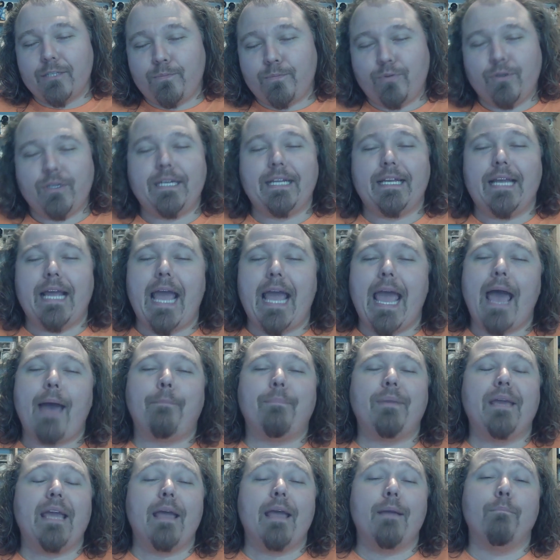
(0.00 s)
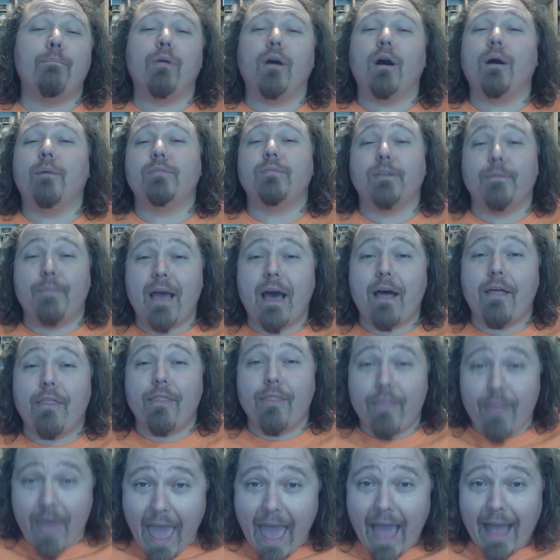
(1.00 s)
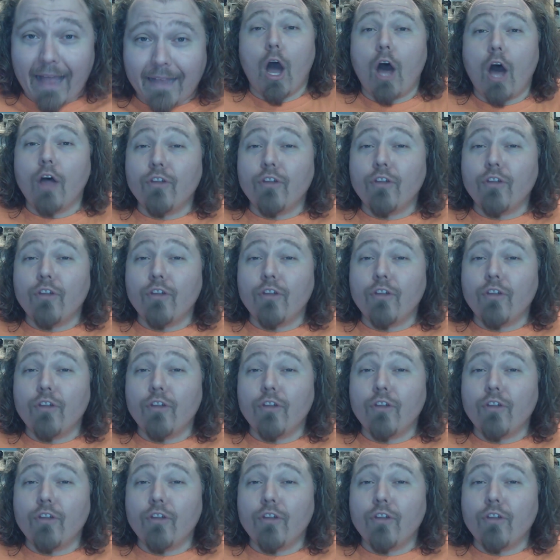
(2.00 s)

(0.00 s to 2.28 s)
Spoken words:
Pretty happy and pumped about that.